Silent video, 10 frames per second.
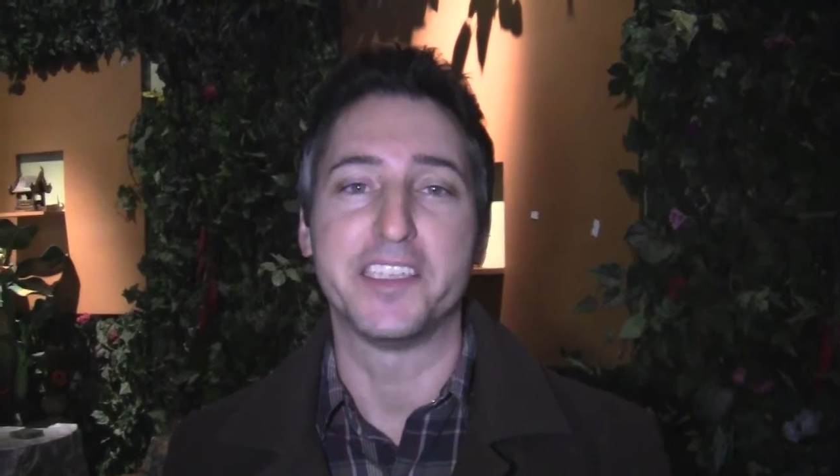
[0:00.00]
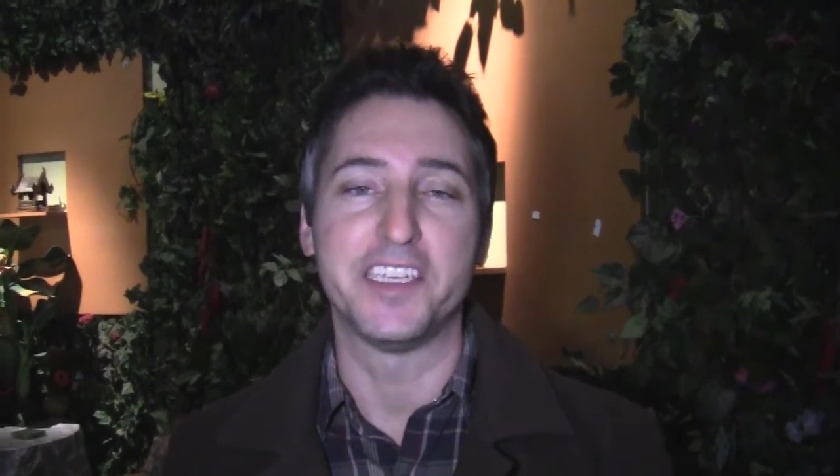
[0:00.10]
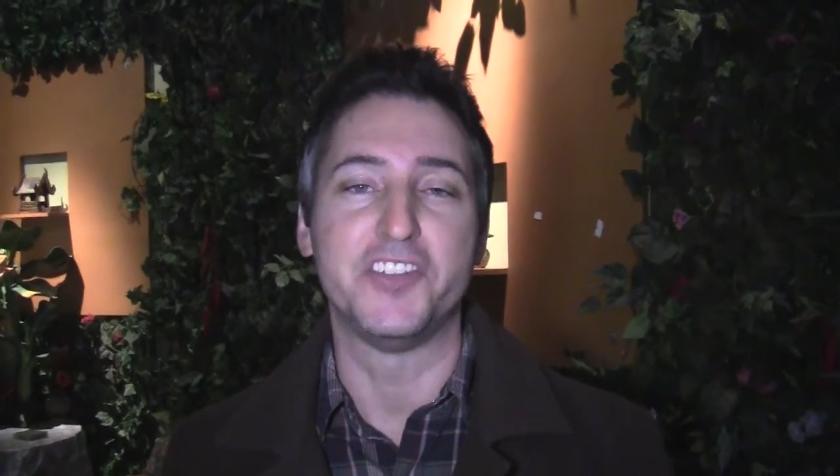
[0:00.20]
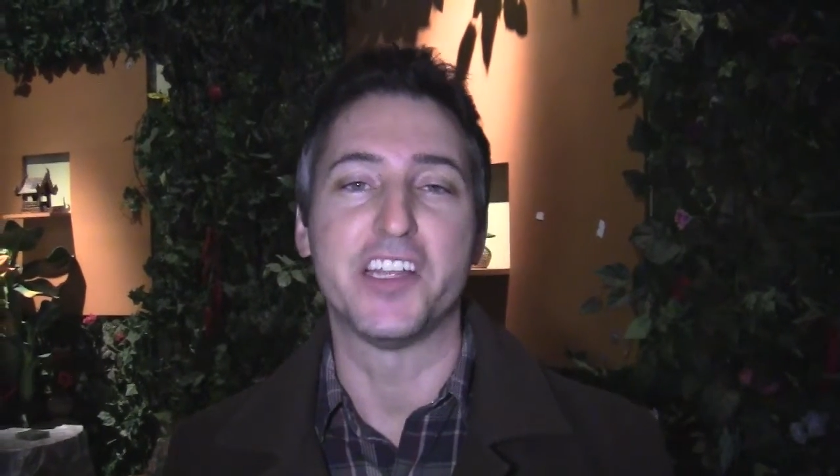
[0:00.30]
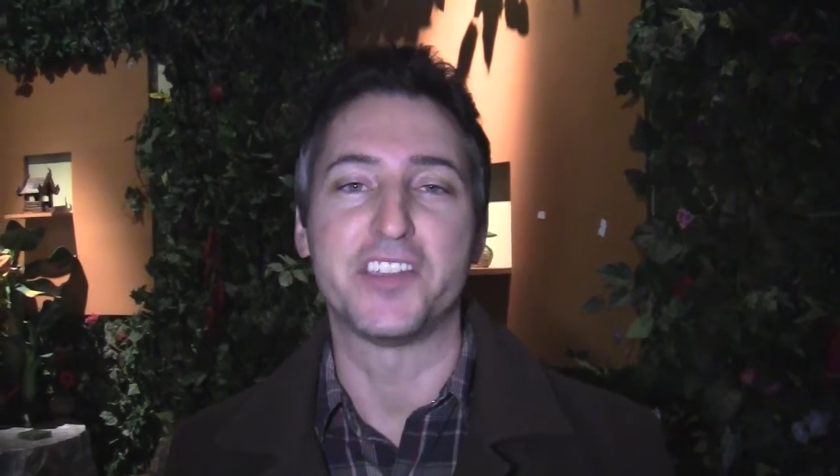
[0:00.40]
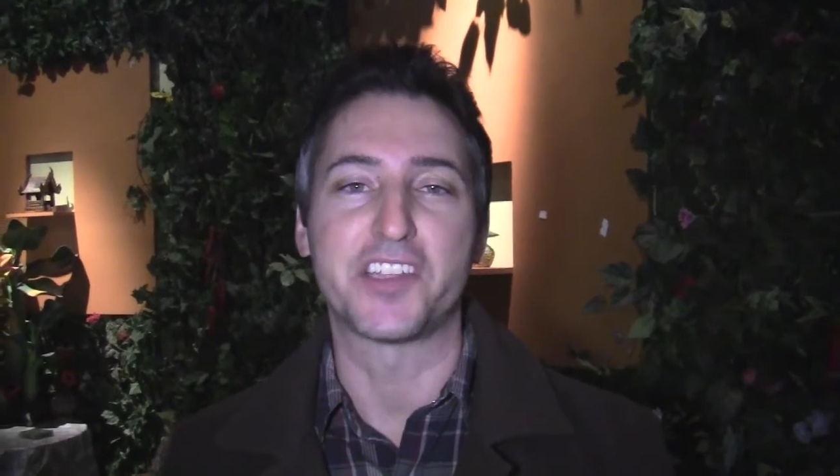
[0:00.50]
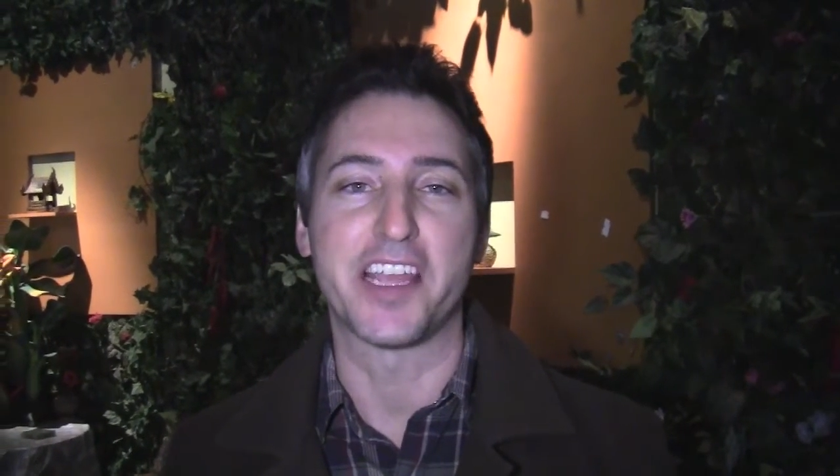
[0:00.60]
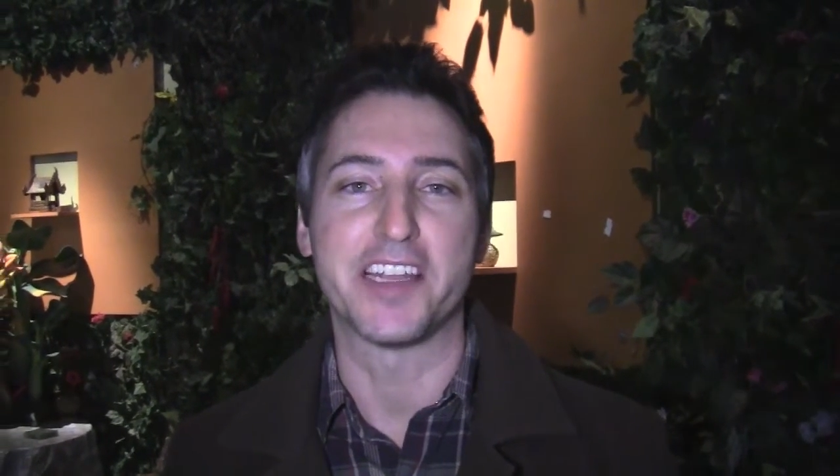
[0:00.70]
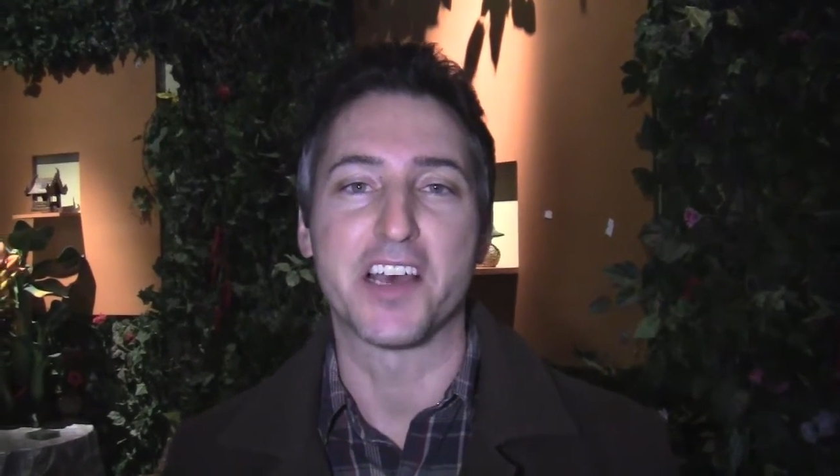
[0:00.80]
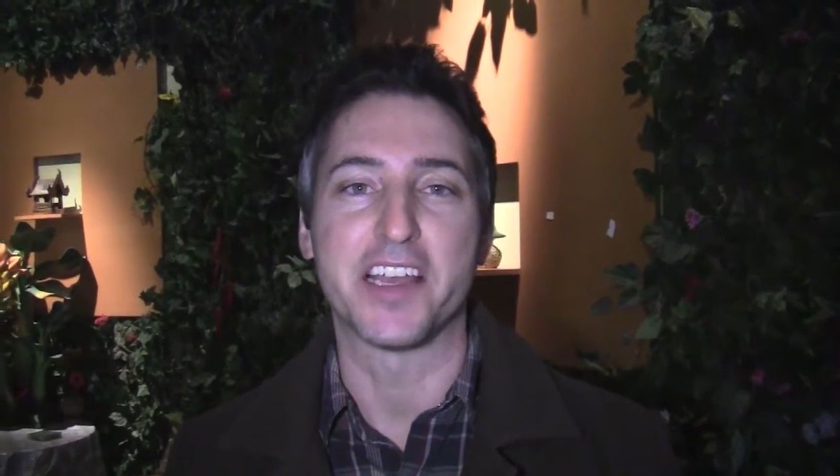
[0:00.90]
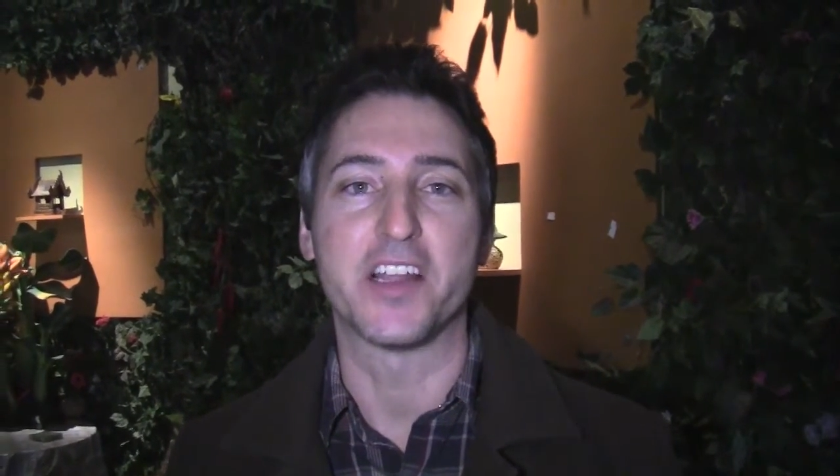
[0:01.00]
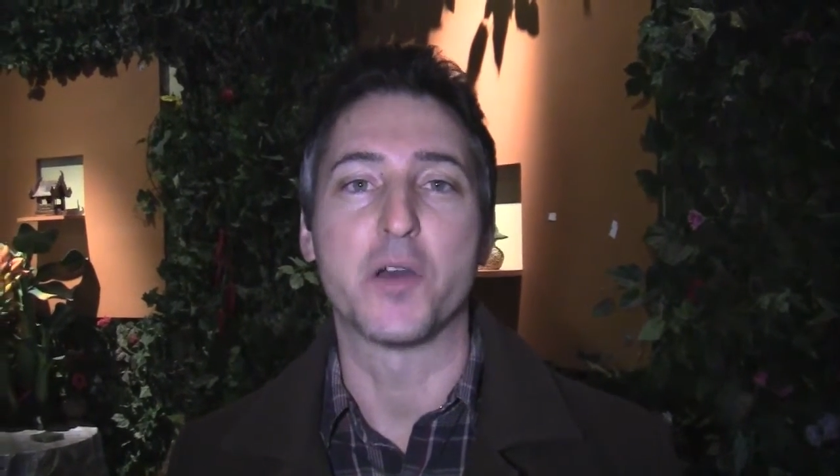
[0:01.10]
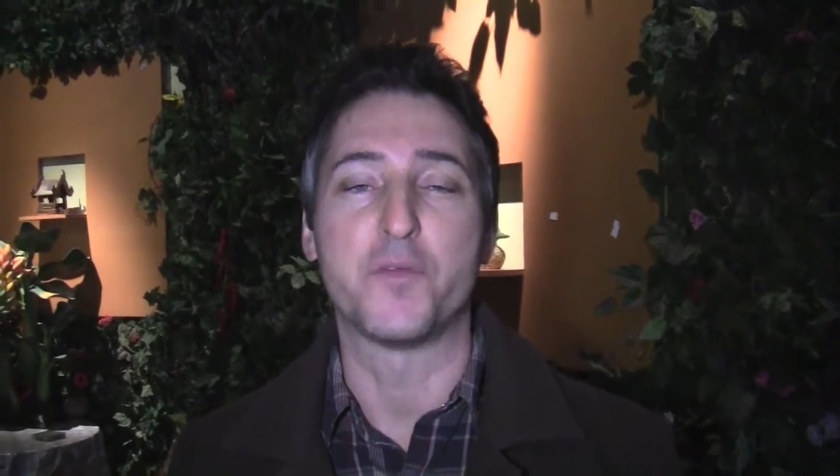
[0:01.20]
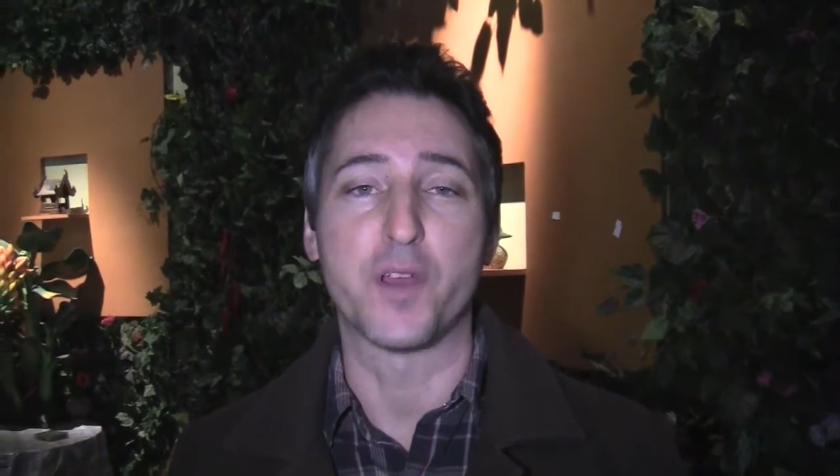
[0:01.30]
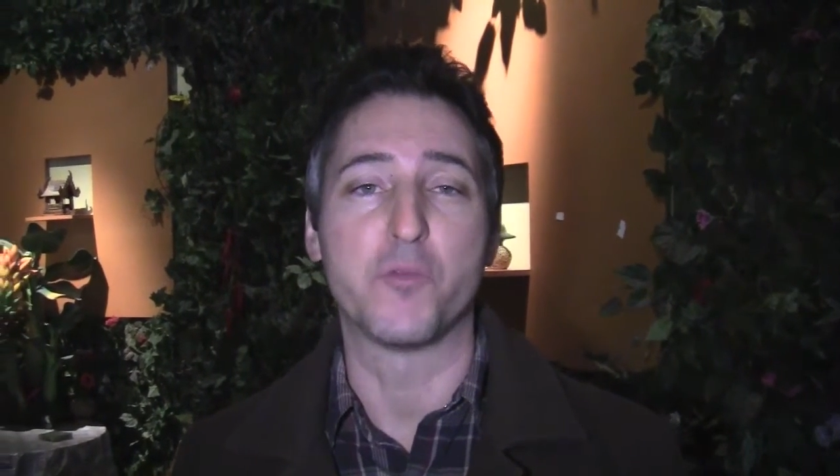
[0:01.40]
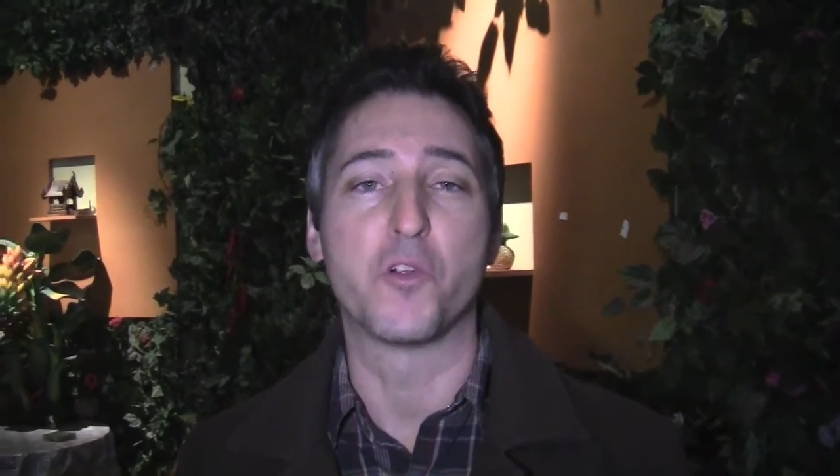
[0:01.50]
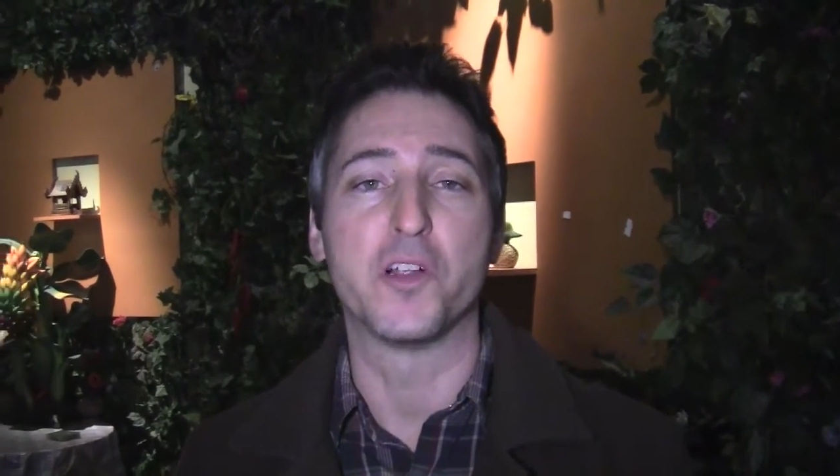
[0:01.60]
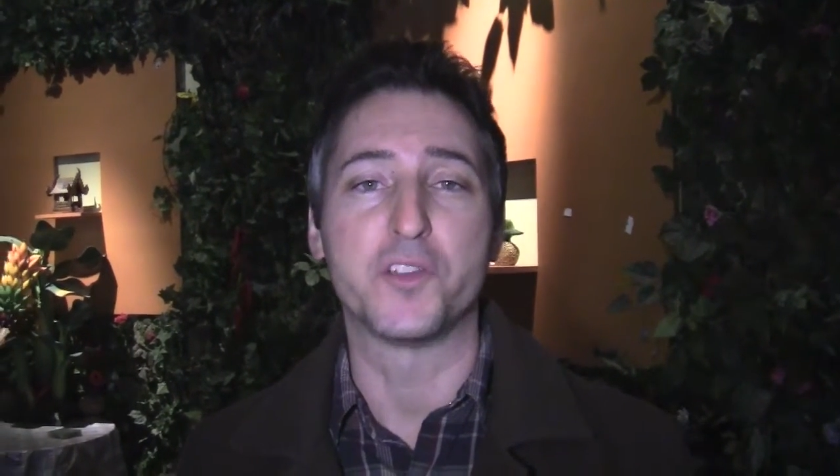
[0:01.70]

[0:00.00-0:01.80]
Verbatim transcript: DJ Skate Night on February